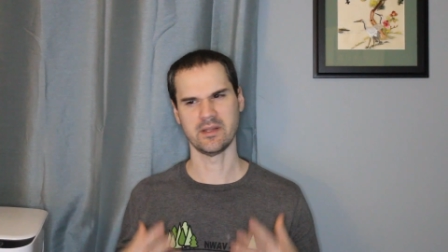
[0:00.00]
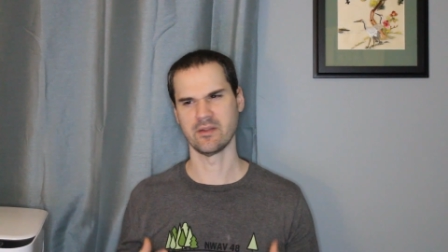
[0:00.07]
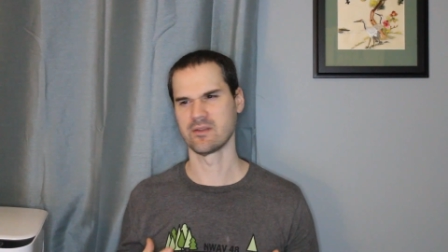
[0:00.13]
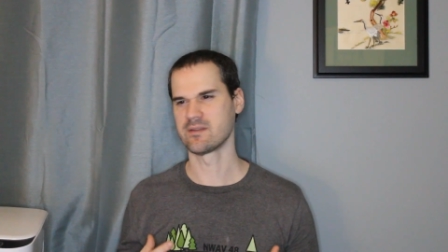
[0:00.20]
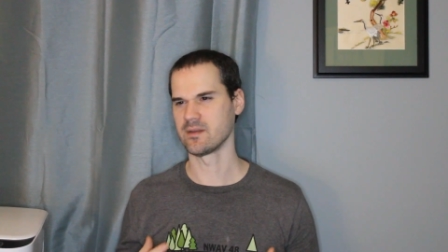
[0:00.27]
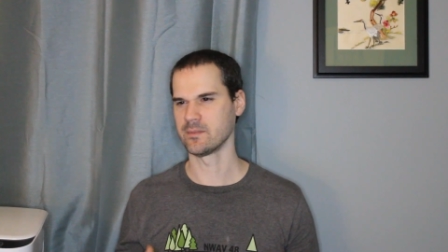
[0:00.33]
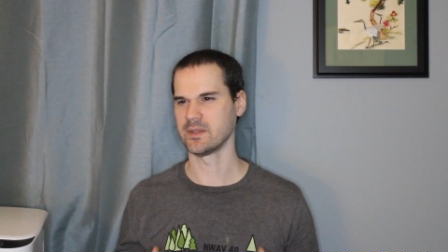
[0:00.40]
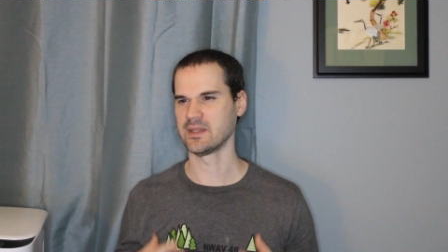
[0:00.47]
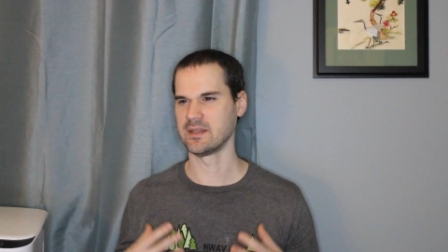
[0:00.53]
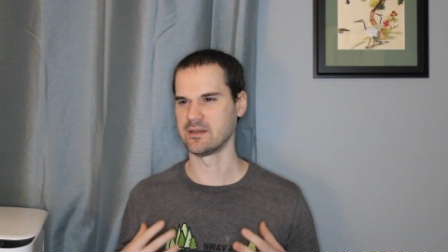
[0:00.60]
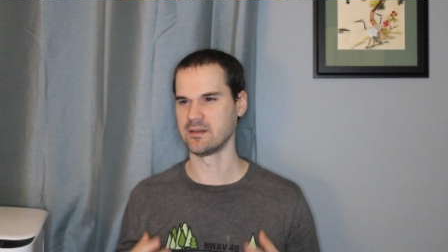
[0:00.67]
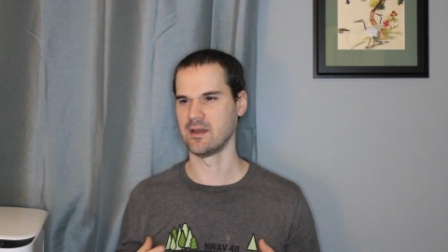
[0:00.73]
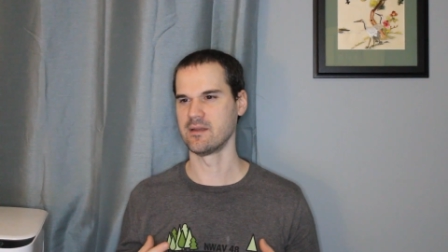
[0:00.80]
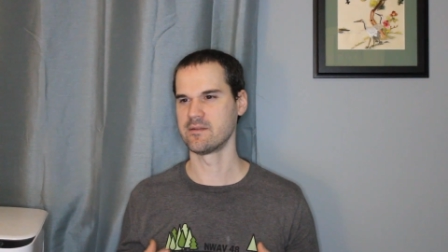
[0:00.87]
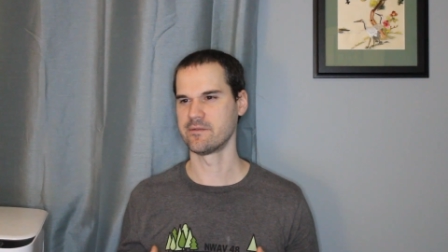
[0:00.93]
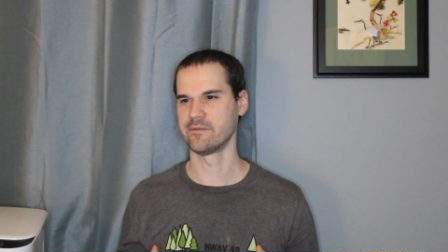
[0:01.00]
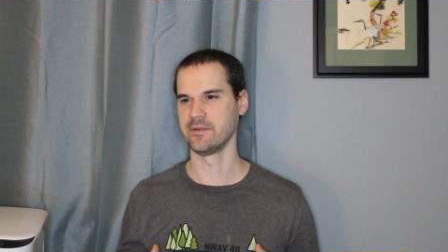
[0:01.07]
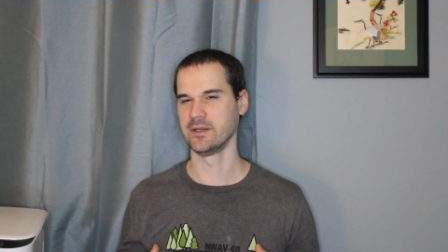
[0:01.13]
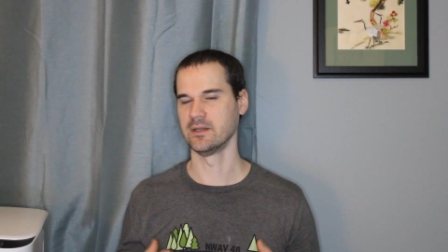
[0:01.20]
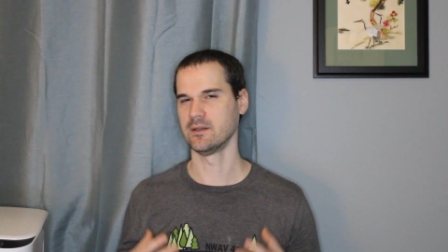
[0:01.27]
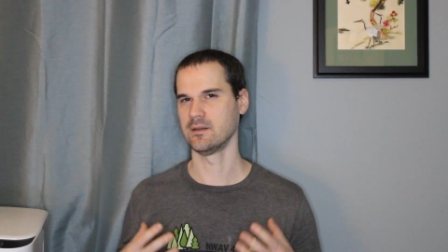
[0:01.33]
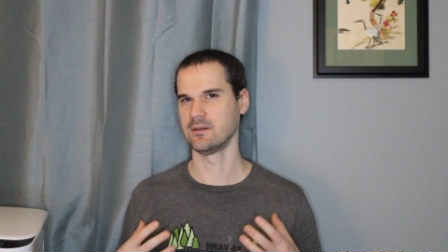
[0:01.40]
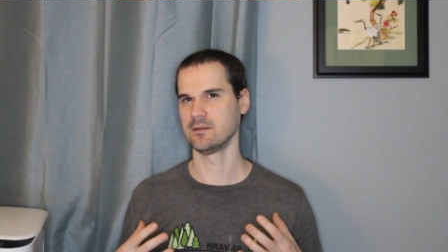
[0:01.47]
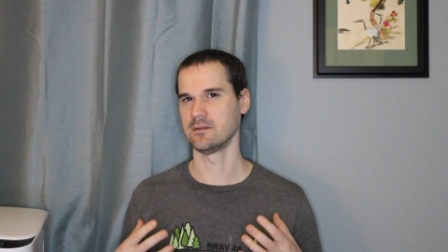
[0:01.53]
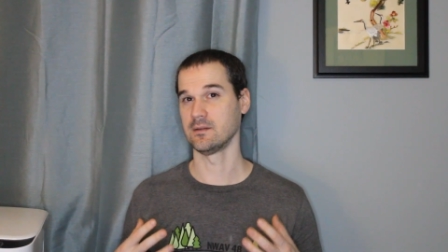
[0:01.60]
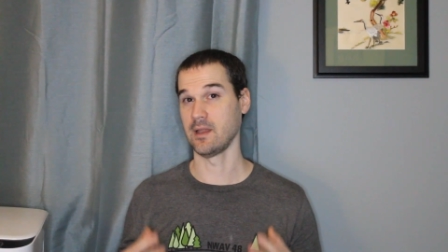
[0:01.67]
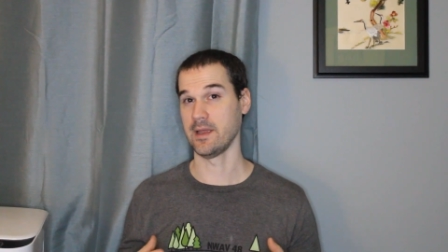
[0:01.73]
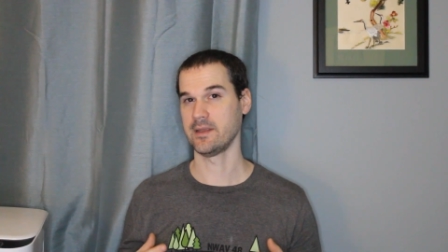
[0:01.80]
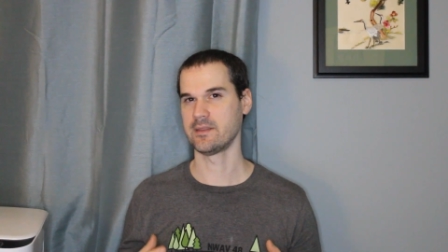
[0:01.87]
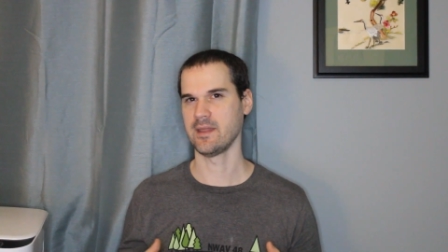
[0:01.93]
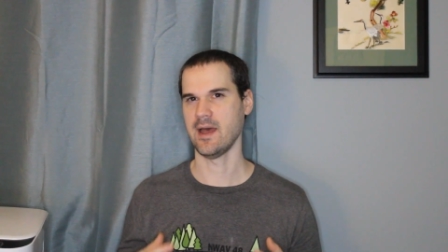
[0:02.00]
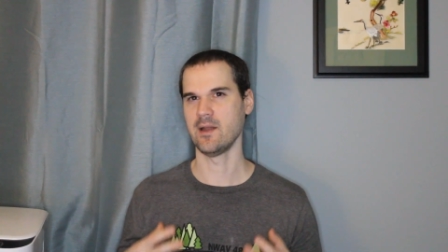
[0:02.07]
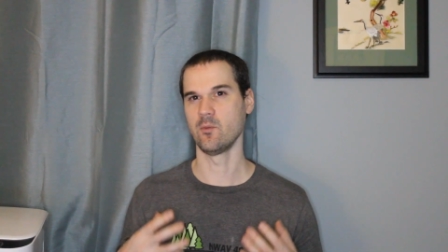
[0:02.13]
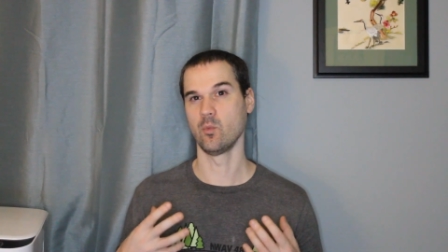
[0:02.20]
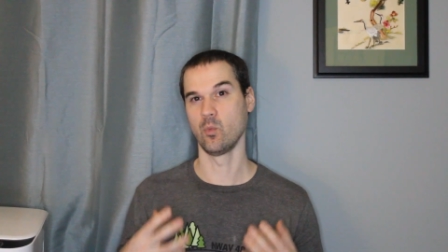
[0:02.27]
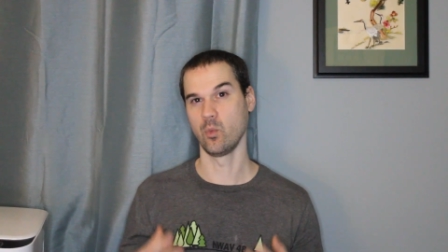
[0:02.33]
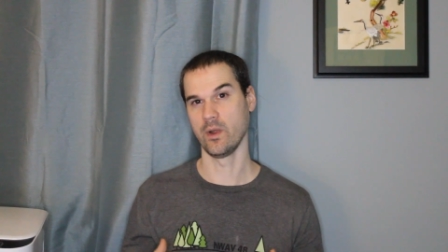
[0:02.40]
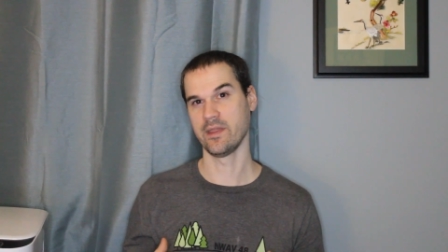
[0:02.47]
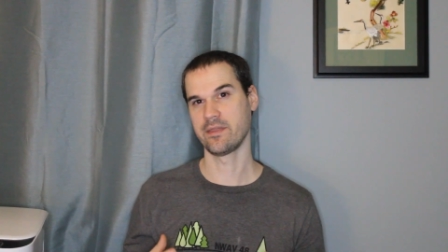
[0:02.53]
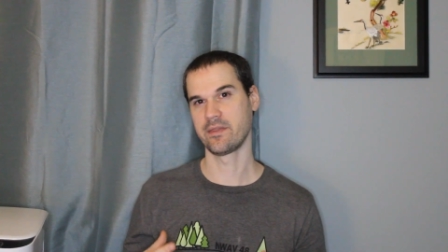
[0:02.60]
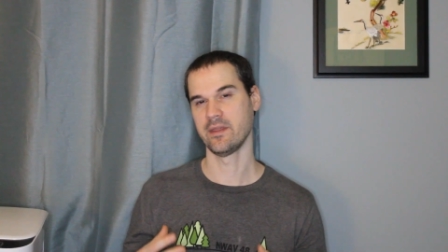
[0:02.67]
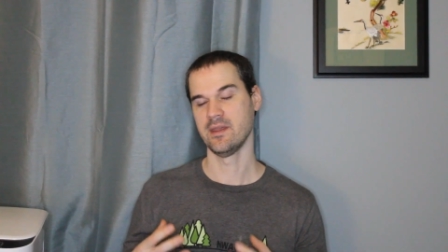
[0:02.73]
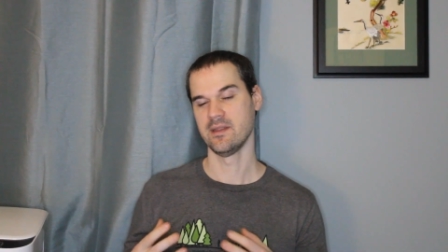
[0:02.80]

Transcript: There's something that does feel like that with